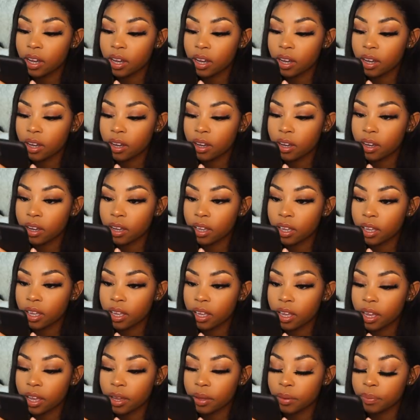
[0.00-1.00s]

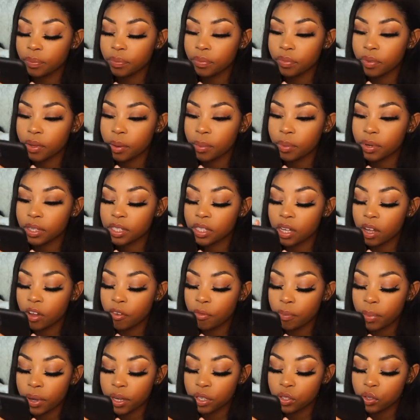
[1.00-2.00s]
Okay, I'm gonna start
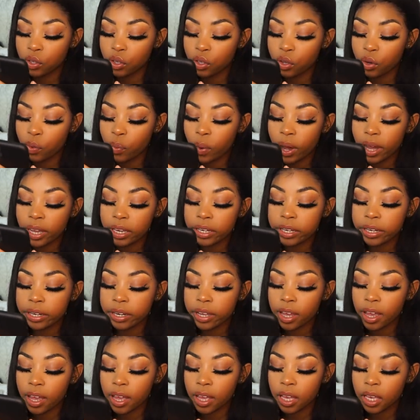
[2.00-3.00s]
off by doing the whitening
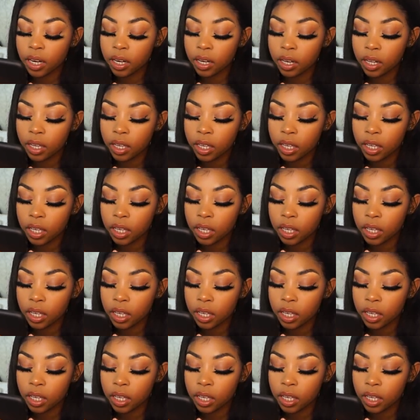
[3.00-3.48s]
again.